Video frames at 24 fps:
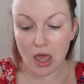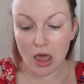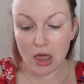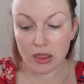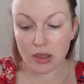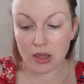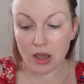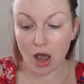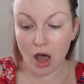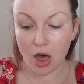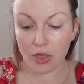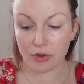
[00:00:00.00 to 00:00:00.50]

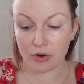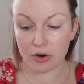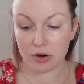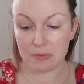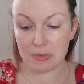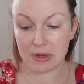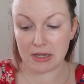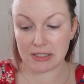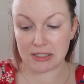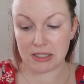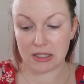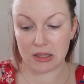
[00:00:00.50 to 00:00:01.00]
The other
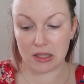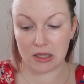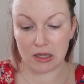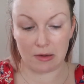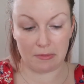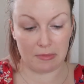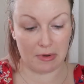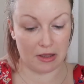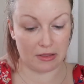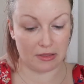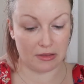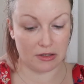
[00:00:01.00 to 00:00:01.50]
amazing thing
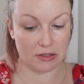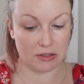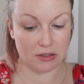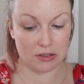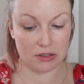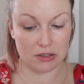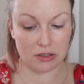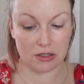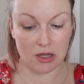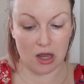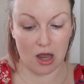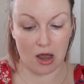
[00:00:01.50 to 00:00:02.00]
about
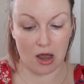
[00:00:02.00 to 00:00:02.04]
this